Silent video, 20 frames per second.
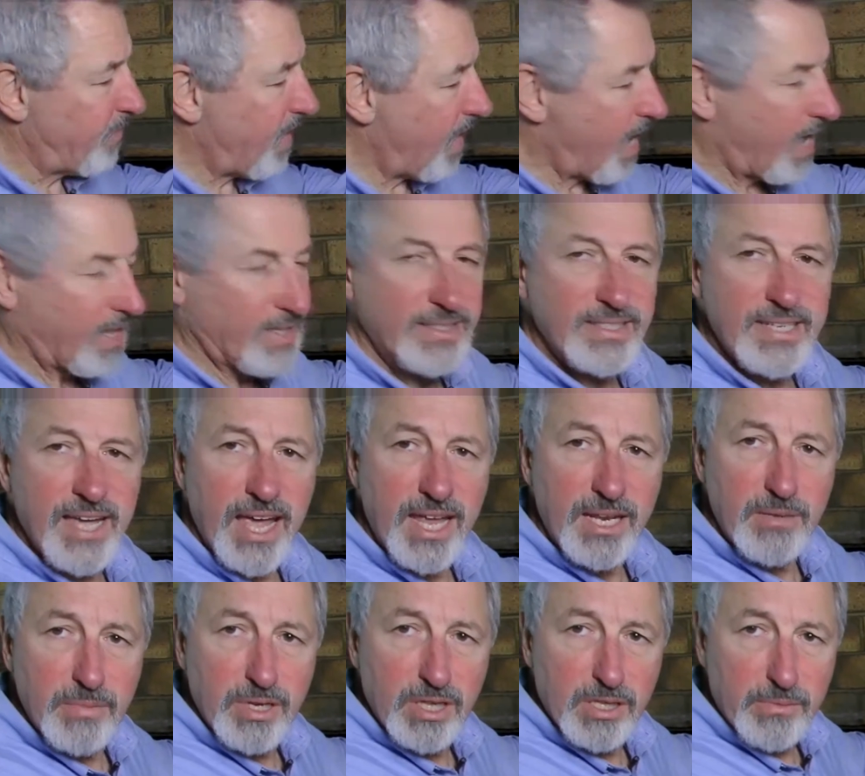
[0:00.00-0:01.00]
and
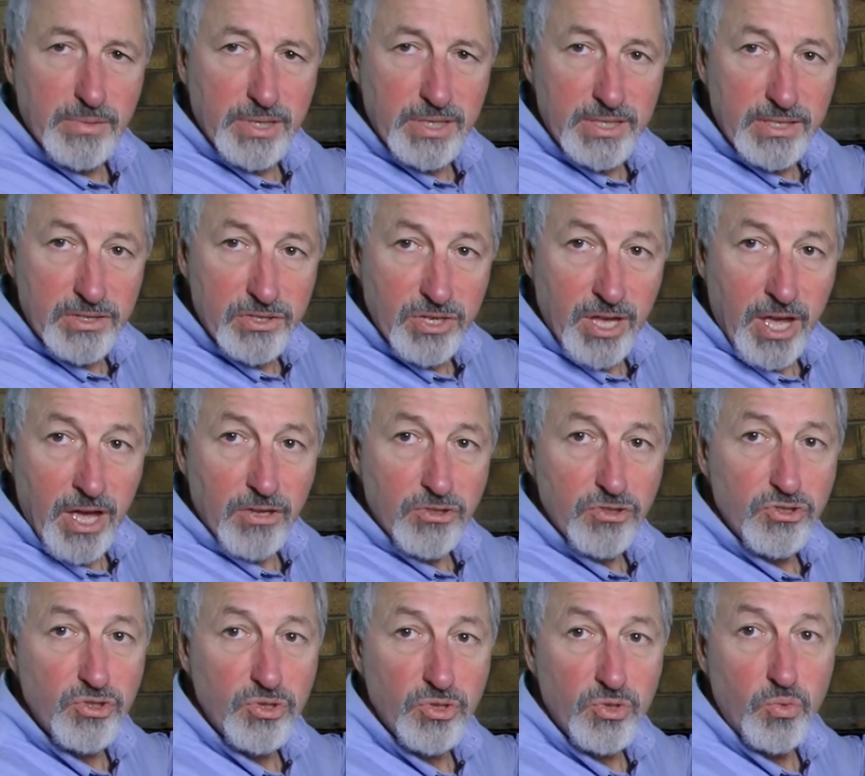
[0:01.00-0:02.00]
10 millimeters
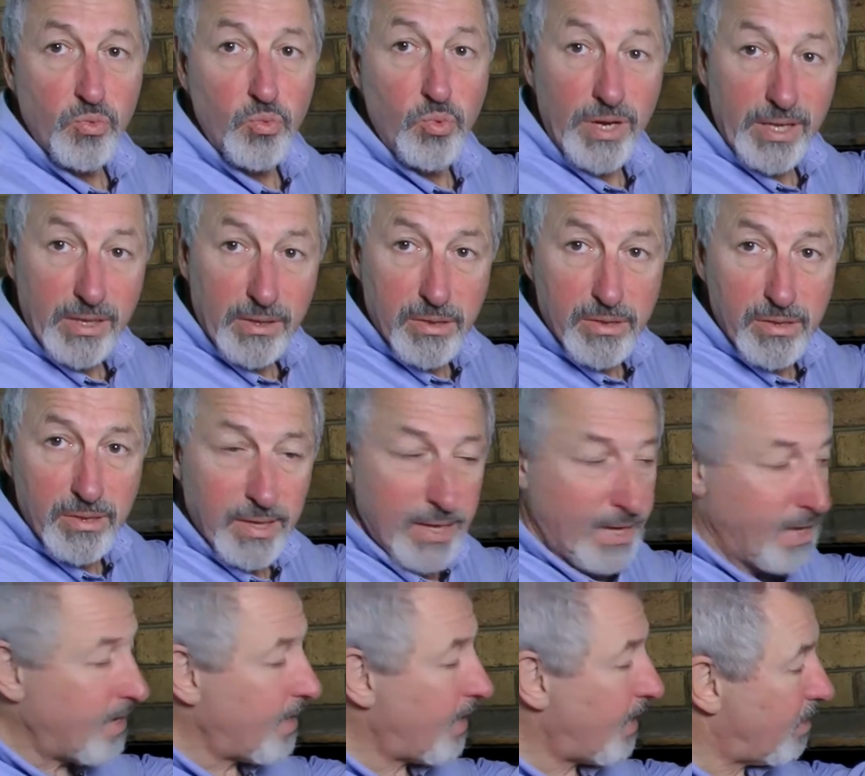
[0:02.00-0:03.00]
to the width.
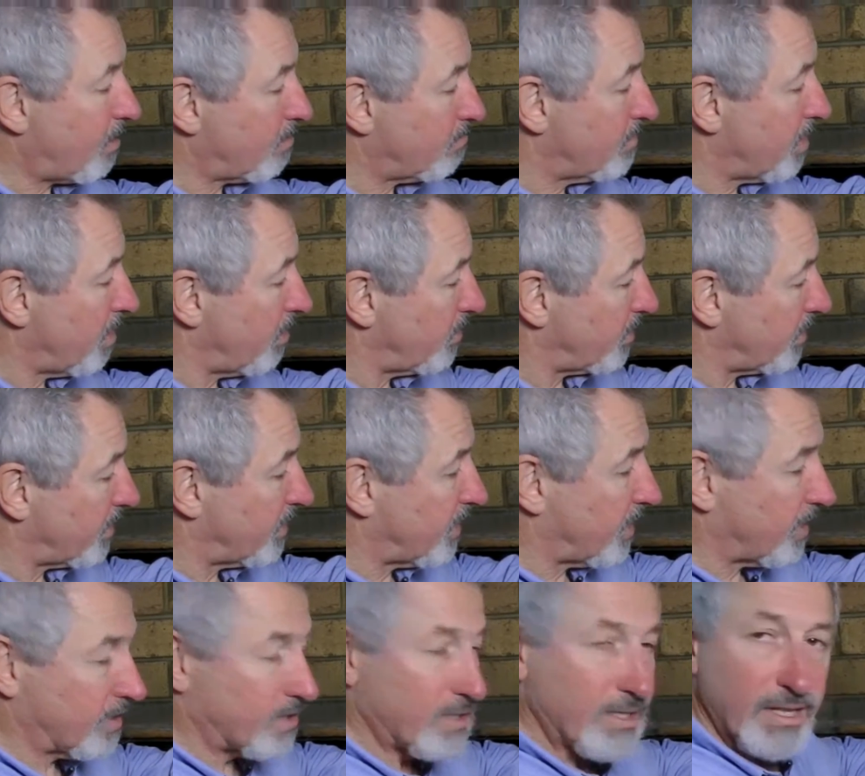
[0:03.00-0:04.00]
And I'm going to
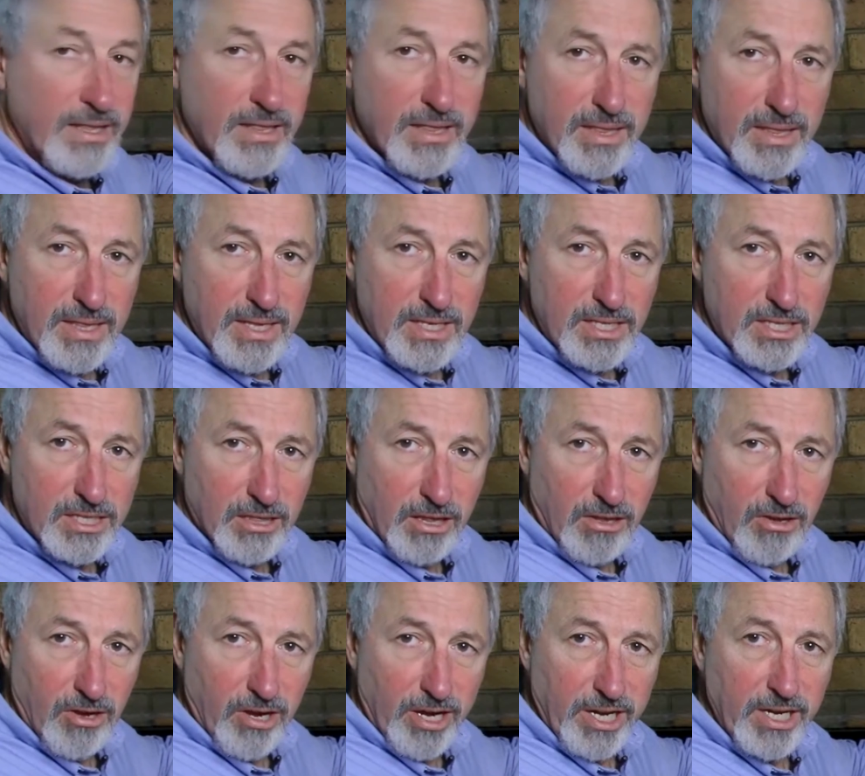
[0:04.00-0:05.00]
cut this
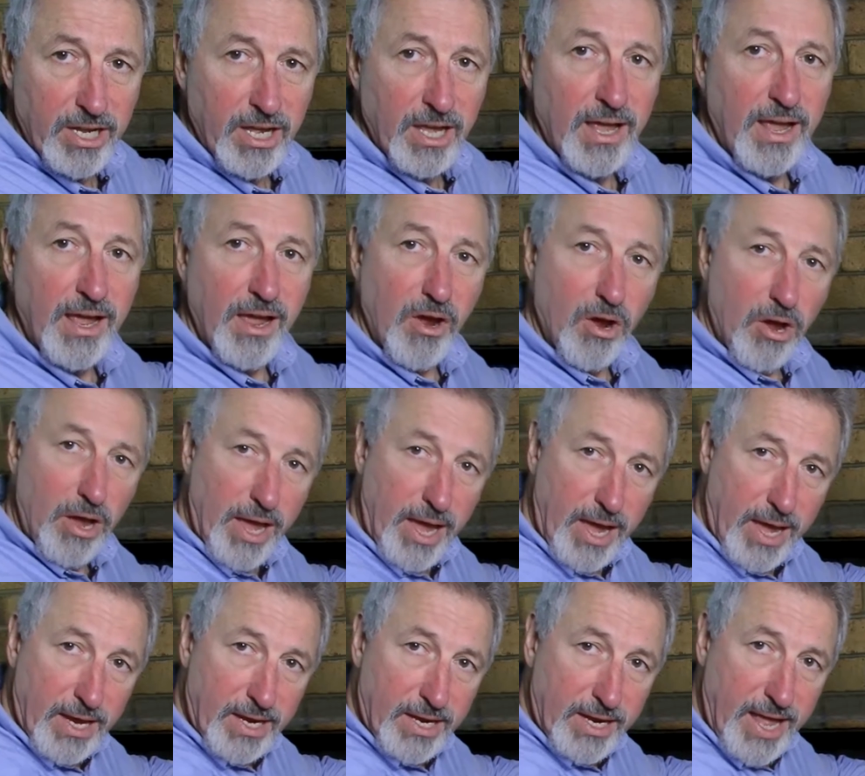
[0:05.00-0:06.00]
line
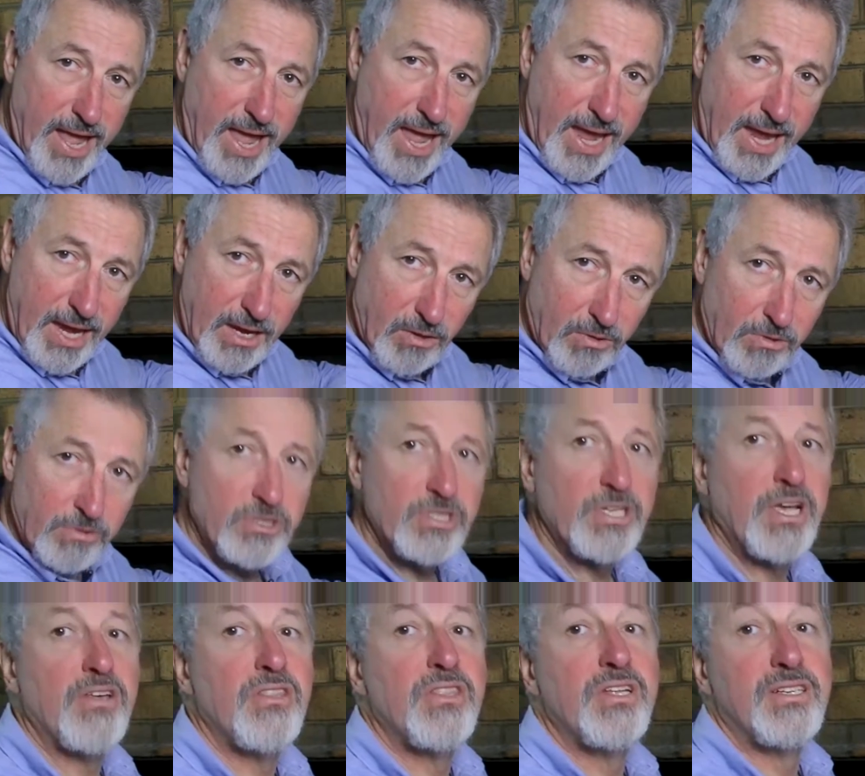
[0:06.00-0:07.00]
at an angle
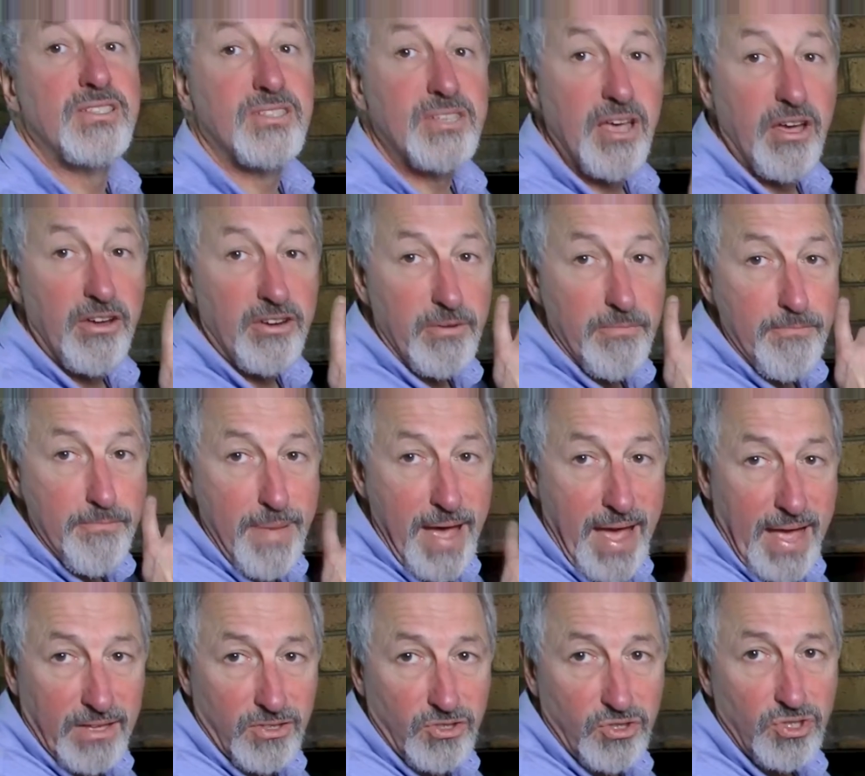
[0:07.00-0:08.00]
so that it's going to
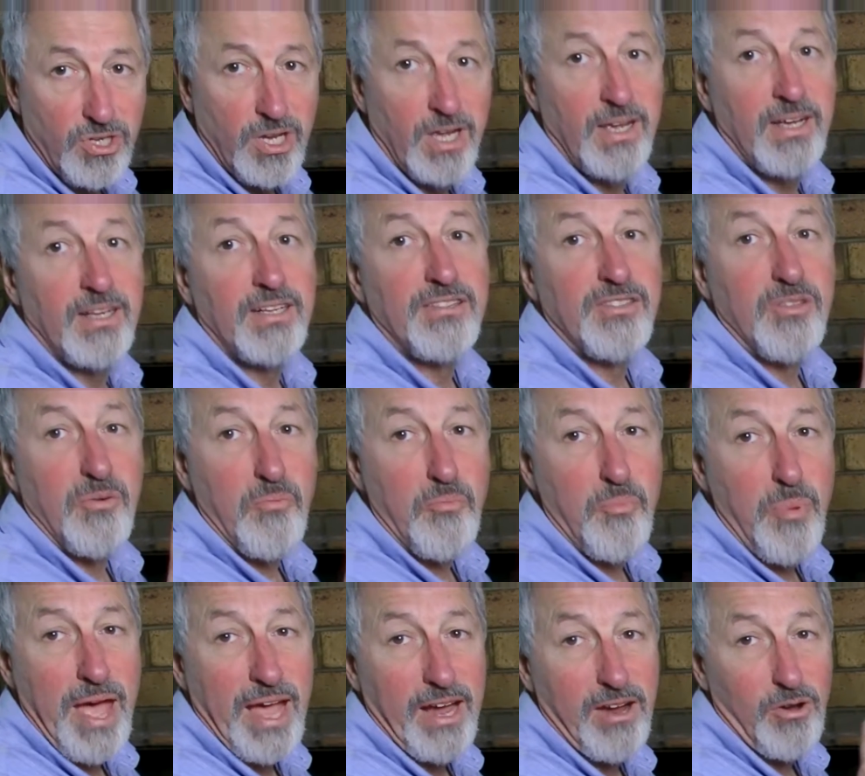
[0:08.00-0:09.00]
match the
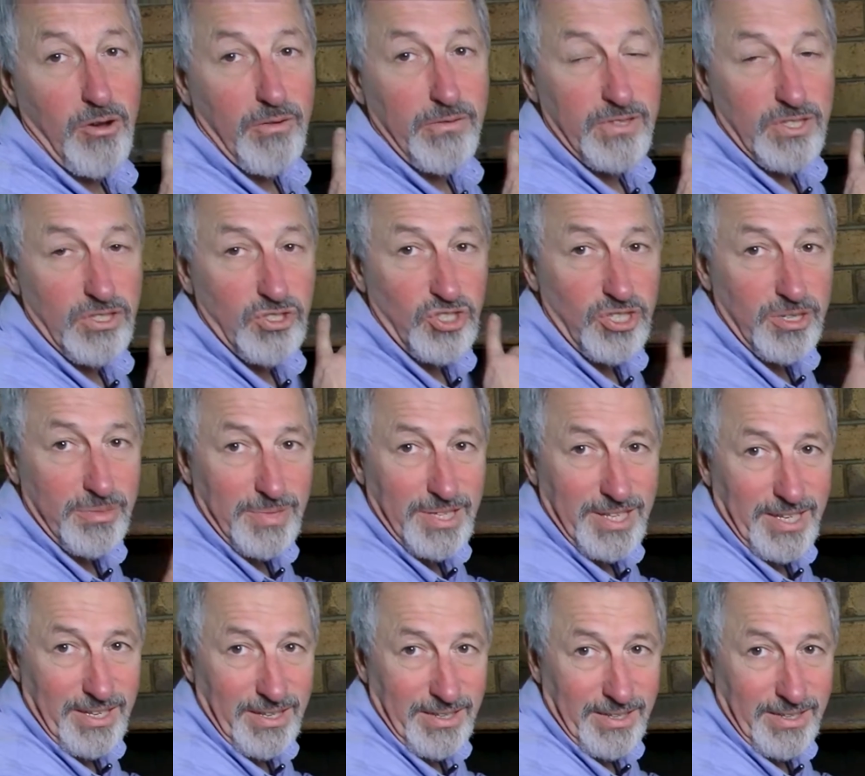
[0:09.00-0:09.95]
back of the chimney.